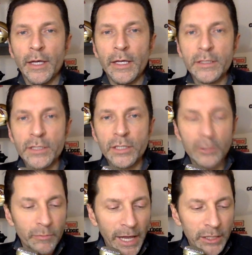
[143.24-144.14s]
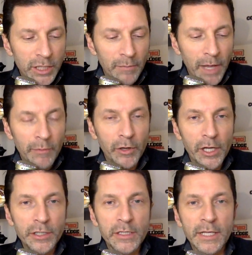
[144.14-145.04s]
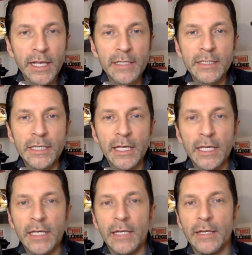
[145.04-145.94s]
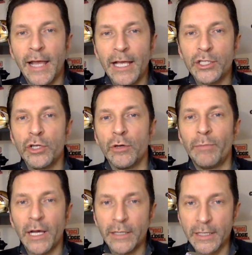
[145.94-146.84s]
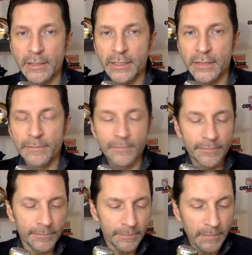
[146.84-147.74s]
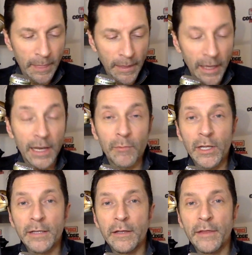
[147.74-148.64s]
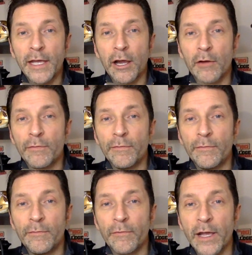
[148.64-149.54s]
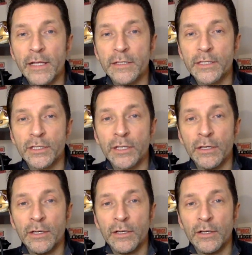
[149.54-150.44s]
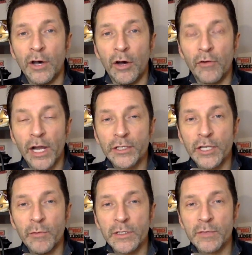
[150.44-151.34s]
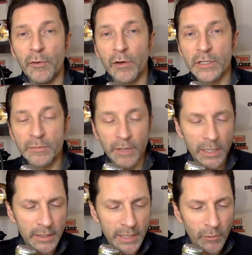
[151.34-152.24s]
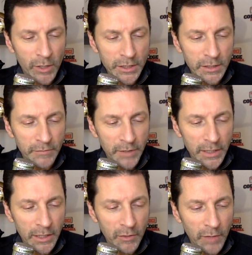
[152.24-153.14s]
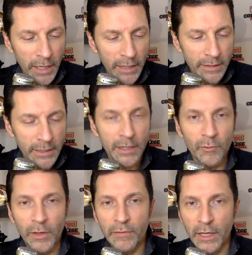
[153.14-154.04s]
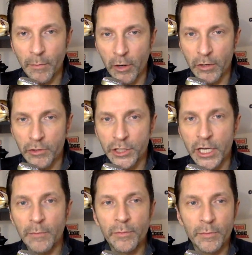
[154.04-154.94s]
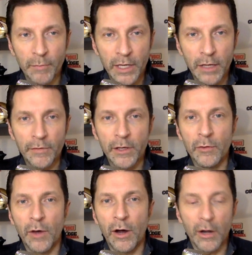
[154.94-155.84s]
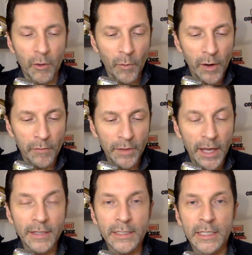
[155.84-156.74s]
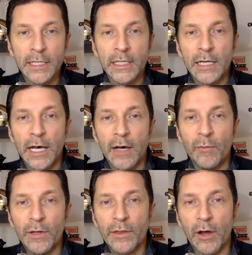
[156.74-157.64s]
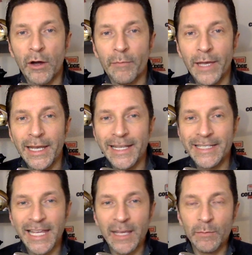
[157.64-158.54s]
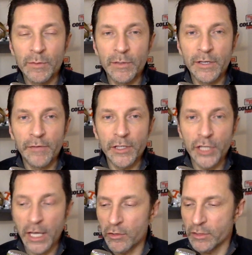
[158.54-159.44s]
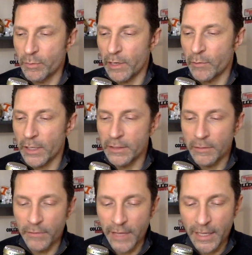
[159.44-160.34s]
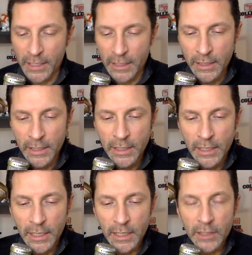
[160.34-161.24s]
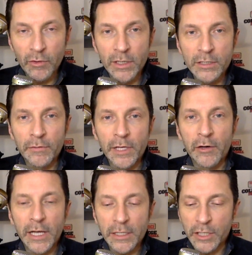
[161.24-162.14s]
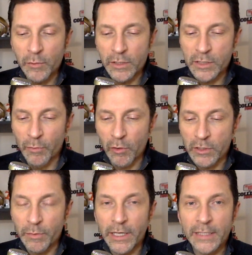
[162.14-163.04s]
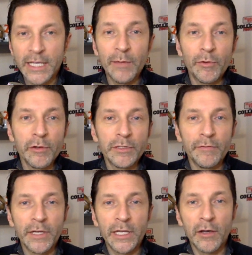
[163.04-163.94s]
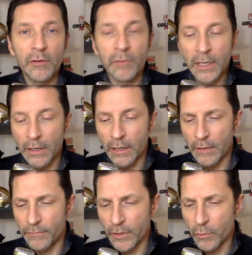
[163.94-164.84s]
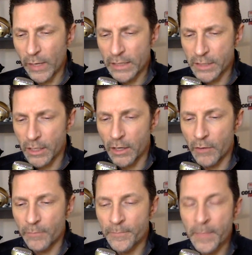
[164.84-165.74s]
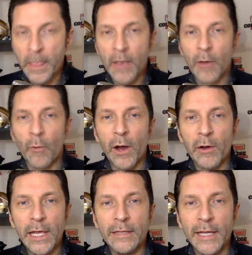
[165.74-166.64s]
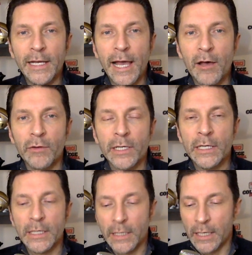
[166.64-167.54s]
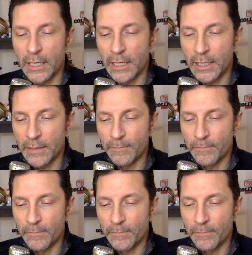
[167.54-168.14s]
is to match up my predictions against the national pundits. And I would like to thank our friends over at S D one Sports, because I watched this video, and uh, we've got a partnership. Many of you are aware of that uh, with our many team-specific channels, but I would like to thank uh, Chris over there at S D one Sports, because he produced a video a few weeks ago where he laid out uh,